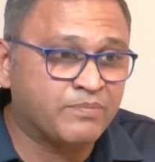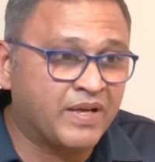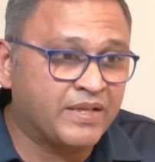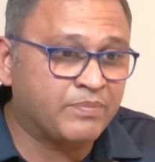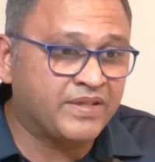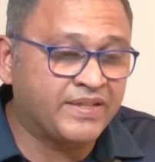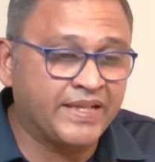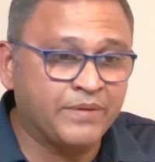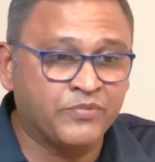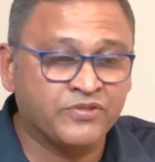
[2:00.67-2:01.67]
with multiple
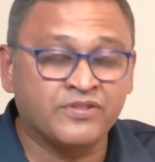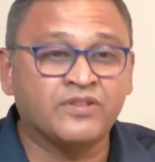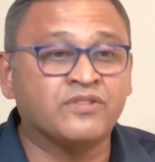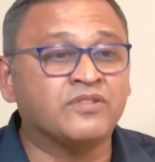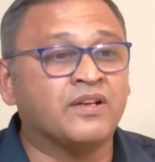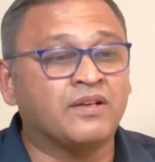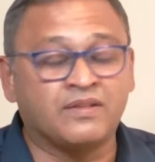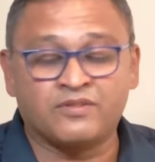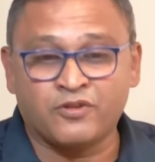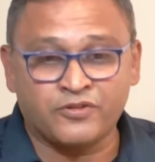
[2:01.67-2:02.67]
teams,
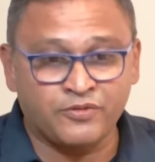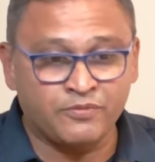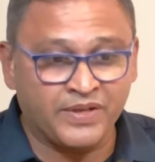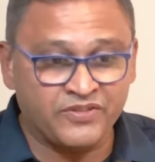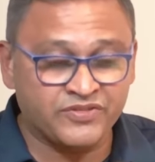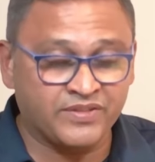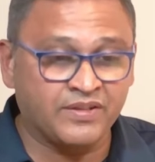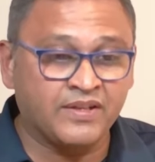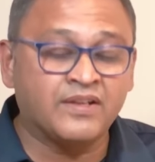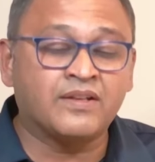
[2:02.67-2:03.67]
not to
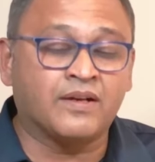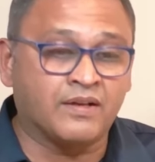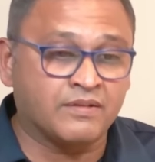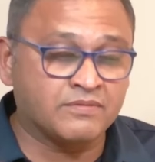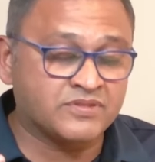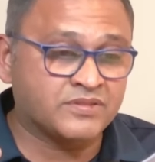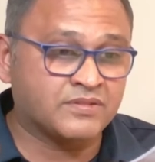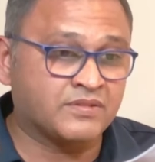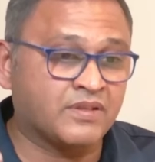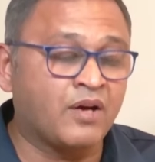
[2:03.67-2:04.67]
mention
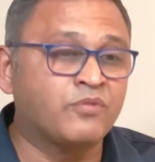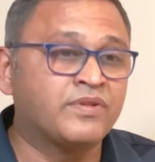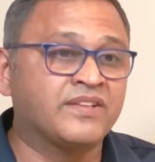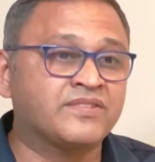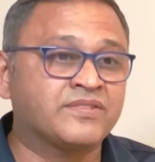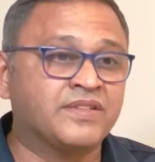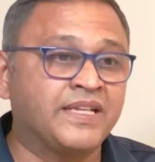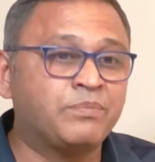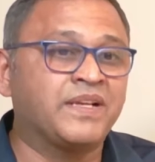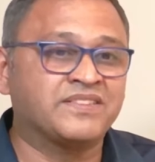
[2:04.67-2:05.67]
countless
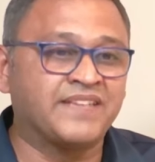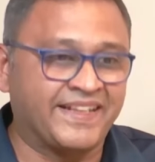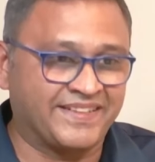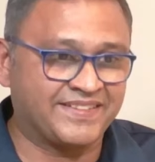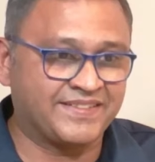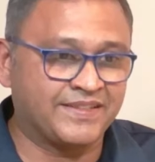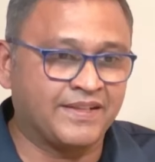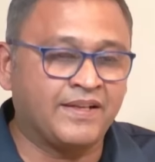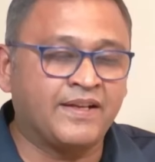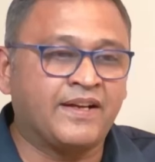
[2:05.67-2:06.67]
sleepless nights.
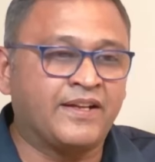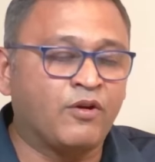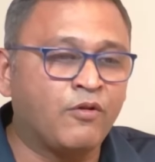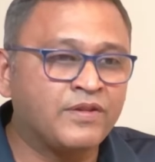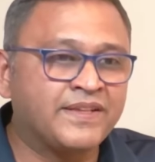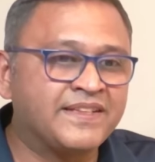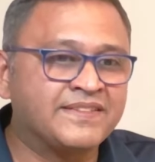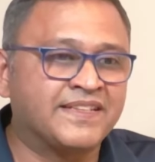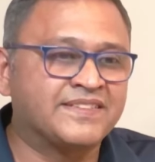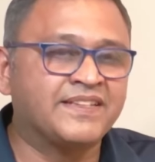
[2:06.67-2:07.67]
And all
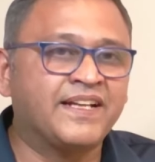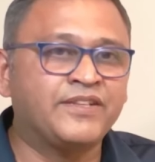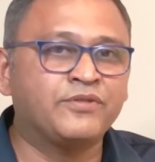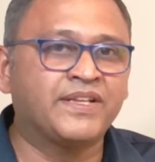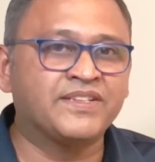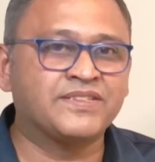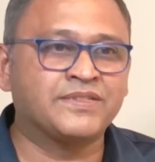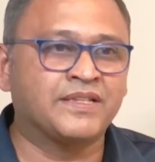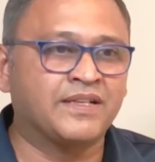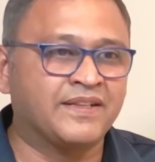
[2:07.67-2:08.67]
this has led to
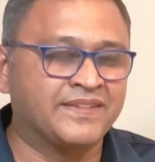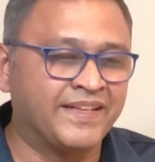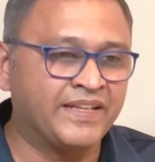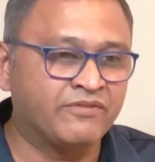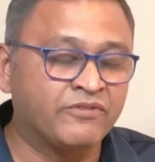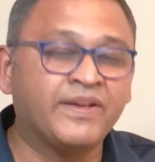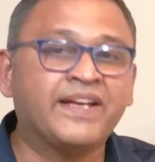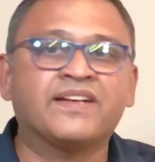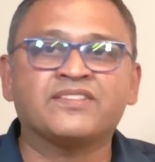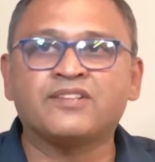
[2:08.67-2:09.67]
this thing.
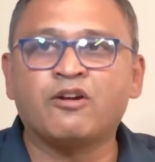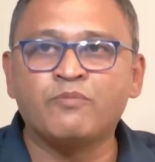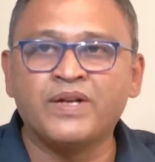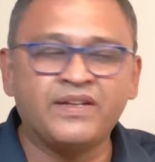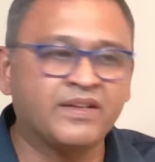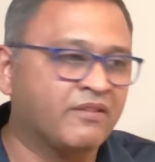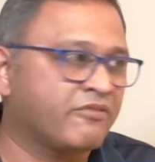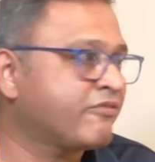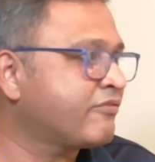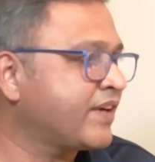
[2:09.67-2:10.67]
Vivek has now built a
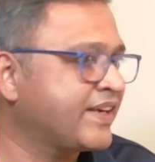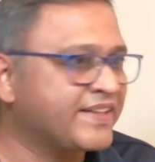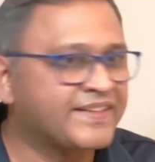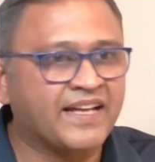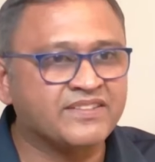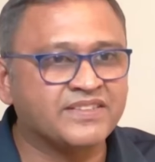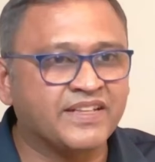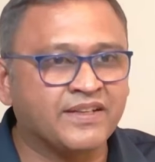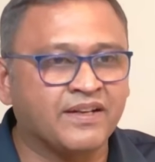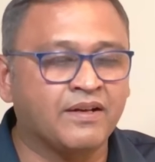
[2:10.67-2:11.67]

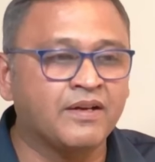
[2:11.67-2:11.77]
fantastic